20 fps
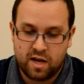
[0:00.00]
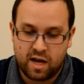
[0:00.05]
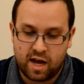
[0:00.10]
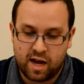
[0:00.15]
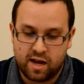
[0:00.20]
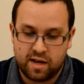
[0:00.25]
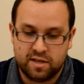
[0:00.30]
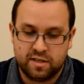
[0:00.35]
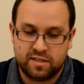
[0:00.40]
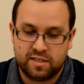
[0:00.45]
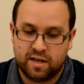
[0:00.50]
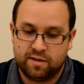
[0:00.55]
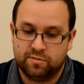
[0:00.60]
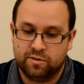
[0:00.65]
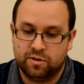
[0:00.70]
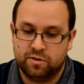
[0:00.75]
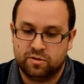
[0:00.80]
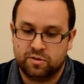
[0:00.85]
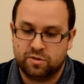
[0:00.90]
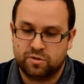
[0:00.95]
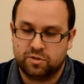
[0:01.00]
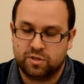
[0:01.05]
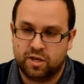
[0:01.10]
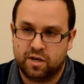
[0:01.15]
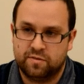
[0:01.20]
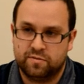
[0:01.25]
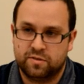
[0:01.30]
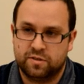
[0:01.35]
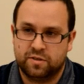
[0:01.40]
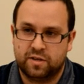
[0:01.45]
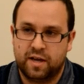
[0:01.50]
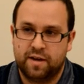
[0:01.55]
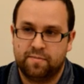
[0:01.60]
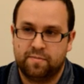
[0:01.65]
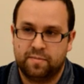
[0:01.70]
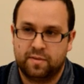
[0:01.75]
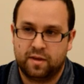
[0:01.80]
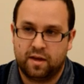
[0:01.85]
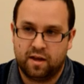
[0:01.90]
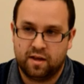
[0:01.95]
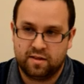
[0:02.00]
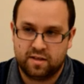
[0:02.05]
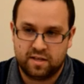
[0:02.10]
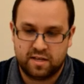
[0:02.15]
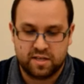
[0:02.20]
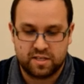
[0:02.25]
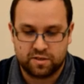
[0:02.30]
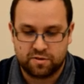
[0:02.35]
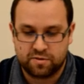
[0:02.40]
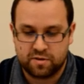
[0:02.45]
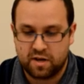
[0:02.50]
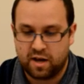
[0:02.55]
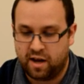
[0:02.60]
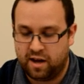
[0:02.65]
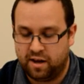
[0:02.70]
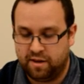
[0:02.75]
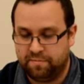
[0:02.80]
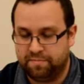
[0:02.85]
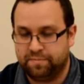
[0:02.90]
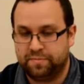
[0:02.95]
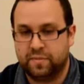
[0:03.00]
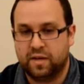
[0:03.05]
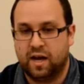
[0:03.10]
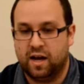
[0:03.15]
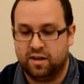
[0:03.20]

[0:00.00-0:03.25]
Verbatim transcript: uh, download.java.net I think it's on, um,